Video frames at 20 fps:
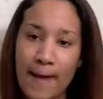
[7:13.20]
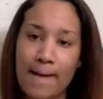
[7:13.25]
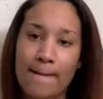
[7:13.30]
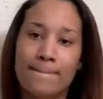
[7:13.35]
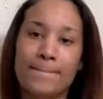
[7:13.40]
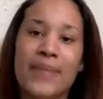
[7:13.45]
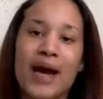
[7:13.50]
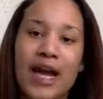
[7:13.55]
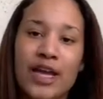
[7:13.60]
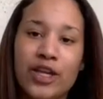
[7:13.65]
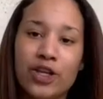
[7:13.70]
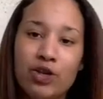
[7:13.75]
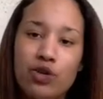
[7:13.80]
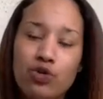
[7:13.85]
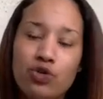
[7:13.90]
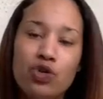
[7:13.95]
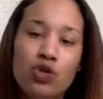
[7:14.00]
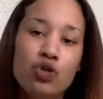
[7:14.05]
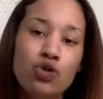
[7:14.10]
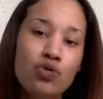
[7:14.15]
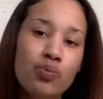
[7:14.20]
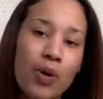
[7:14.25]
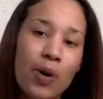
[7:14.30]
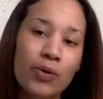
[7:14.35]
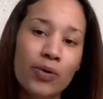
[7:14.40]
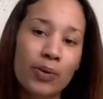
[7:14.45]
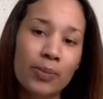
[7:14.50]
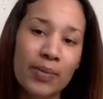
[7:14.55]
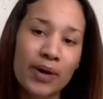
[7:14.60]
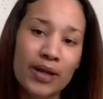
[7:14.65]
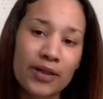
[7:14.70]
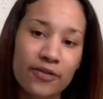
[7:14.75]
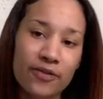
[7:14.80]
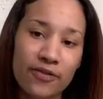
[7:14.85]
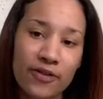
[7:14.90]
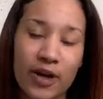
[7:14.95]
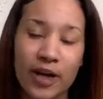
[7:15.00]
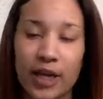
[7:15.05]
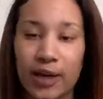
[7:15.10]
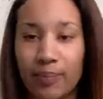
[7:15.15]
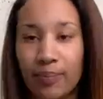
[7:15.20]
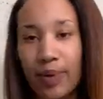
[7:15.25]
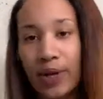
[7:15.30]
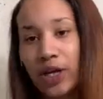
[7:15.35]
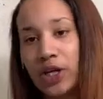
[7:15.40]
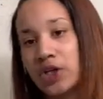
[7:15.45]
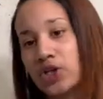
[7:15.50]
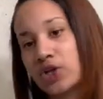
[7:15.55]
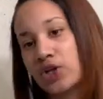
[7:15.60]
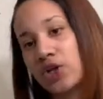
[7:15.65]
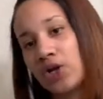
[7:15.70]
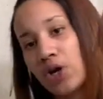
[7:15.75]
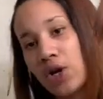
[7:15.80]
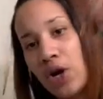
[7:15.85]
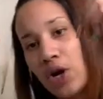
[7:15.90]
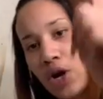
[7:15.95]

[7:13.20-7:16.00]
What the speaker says: YouTube on a motherfucking picture,